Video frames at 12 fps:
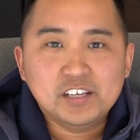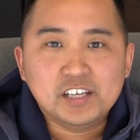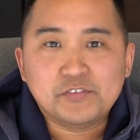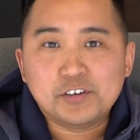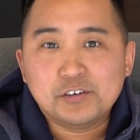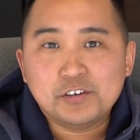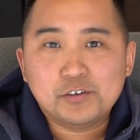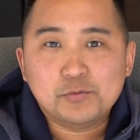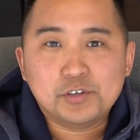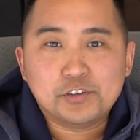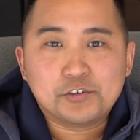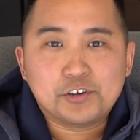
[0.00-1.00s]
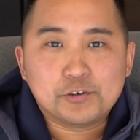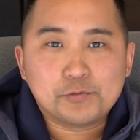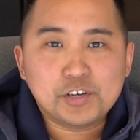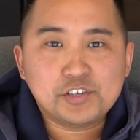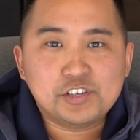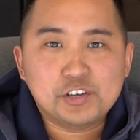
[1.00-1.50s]
If you don't know what your gear
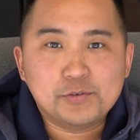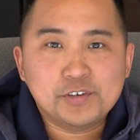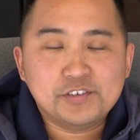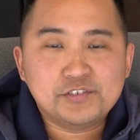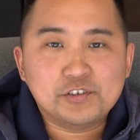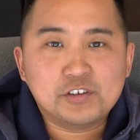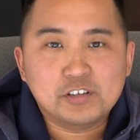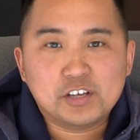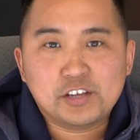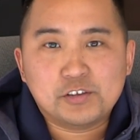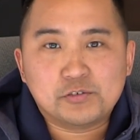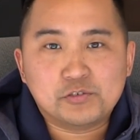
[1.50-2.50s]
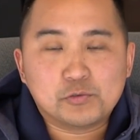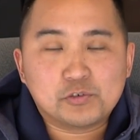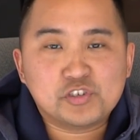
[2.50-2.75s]
ratio is, you can look at your door